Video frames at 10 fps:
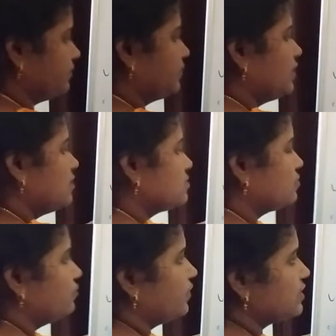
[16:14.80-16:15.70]
see.
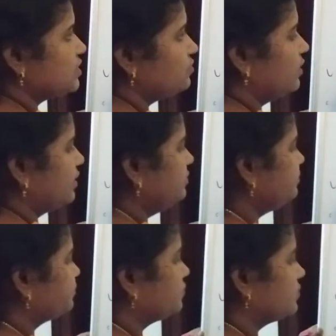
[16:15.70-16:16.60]
So first
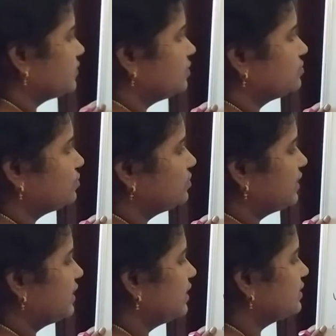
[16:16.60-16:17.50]
one, so the
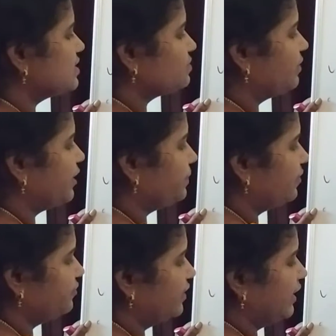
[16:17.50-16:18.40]
teeth is made up
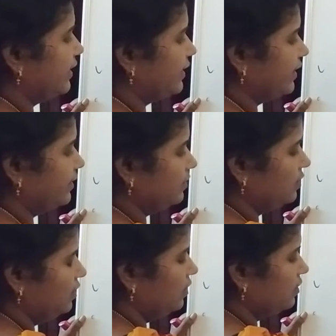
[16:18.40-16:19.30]
of dentine.
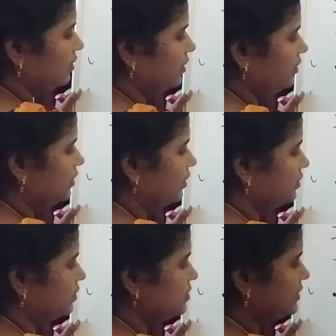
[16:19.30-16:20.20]
The
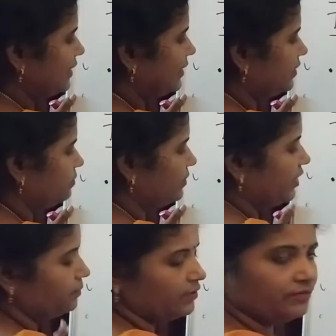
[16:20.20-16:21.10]
teeth is
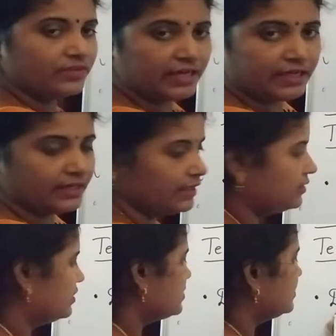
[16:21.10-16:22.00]
made up of
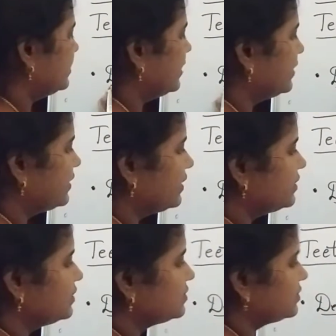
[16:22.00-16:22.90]
dentine. This
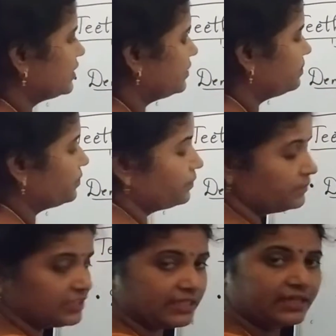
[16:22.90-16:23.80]
dentine is
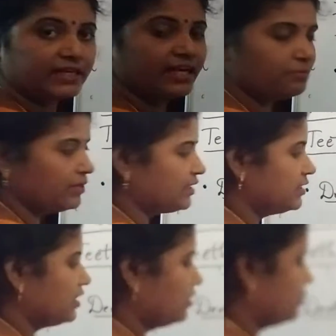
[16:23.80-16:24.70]
secreted by
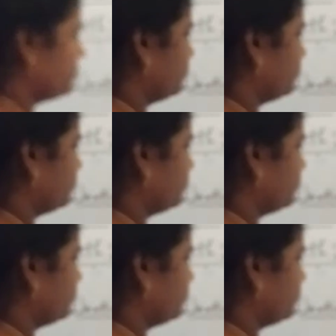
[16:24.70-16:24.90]
the, or